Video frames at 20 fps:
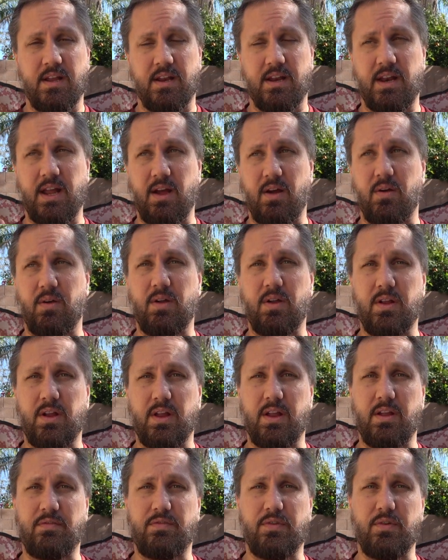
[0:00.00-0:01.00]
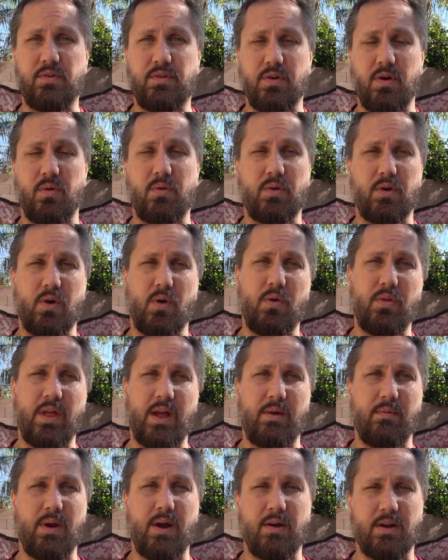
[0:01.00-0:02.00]
Now, if you don't go
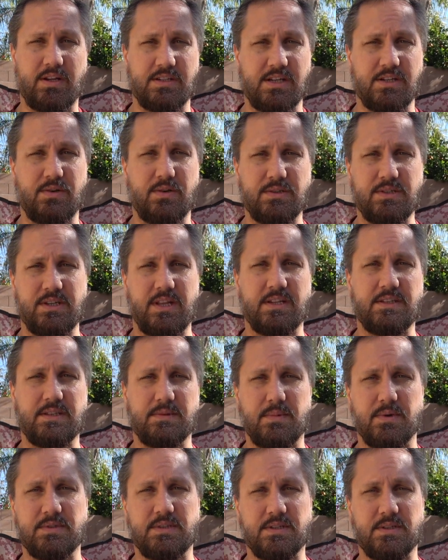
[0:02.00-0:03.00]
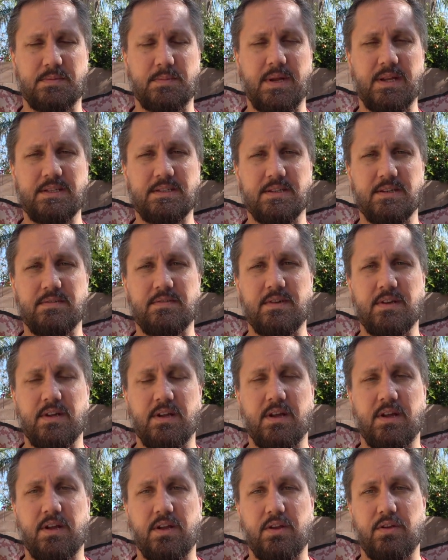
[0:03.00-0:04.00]
that route, because I told you that's the most expensive,
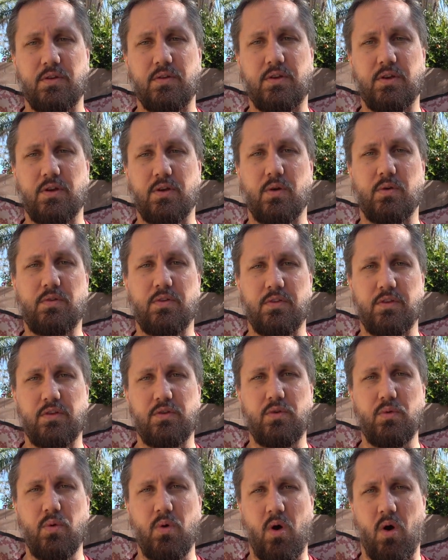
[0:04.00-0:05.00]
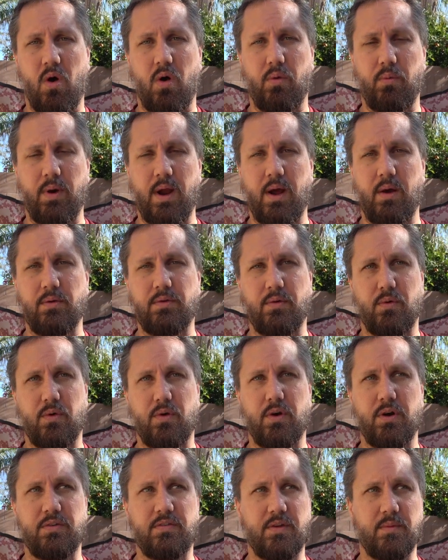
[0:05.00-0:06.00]
you can go to the U-Haul route
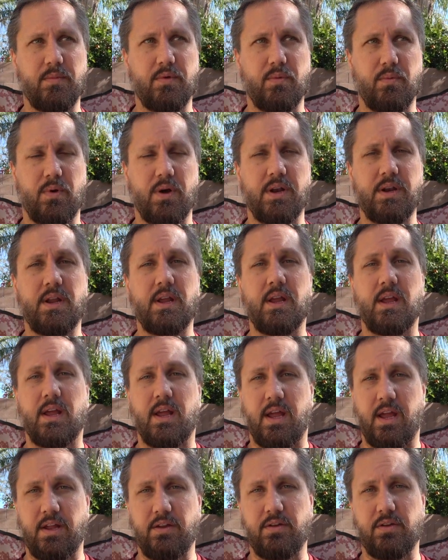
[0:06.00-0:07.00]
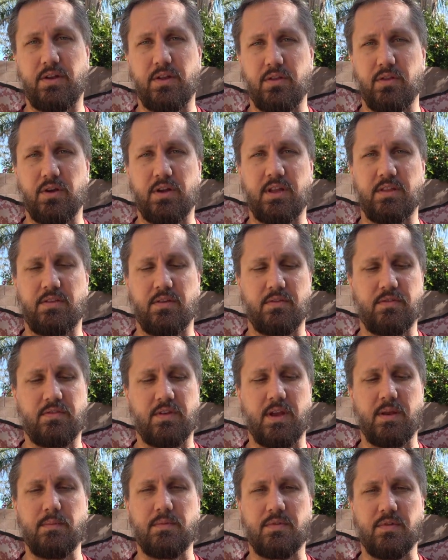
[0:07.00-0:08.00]
or a similar one, and you can look at those
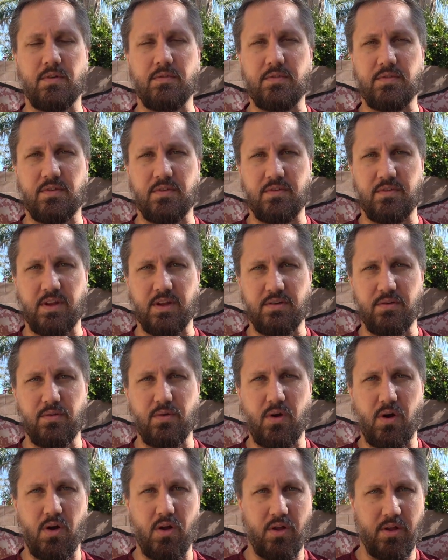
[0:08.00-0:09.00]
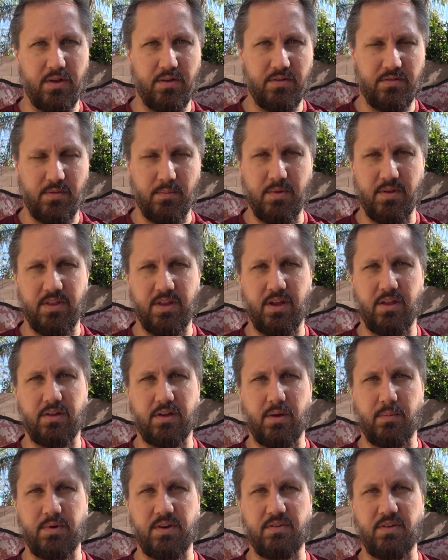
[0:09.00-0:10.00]
same services that U-Haul and some of the other
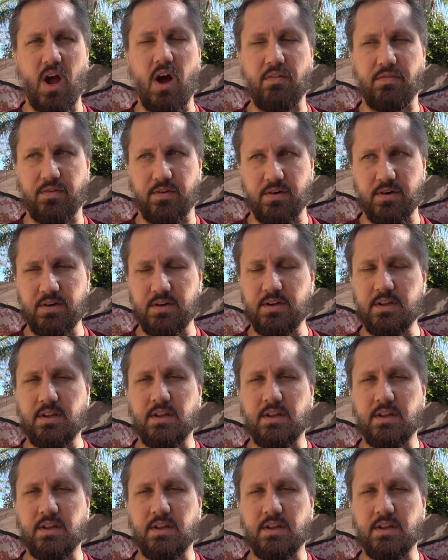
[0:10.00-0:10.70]
companies offer.